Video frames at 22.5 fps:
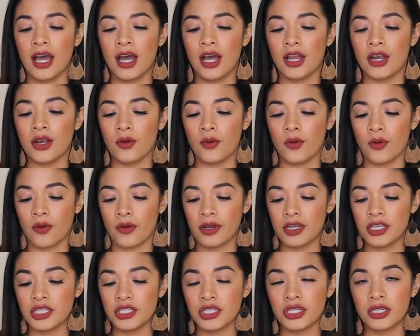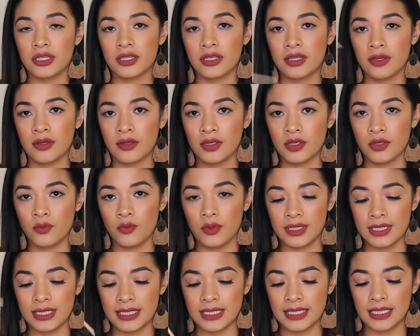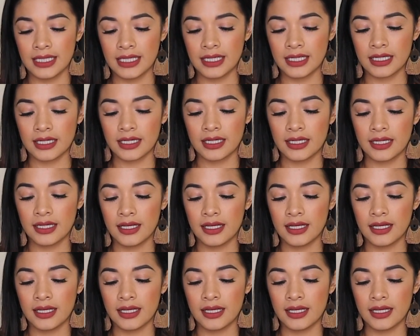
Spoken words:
an orange wood stick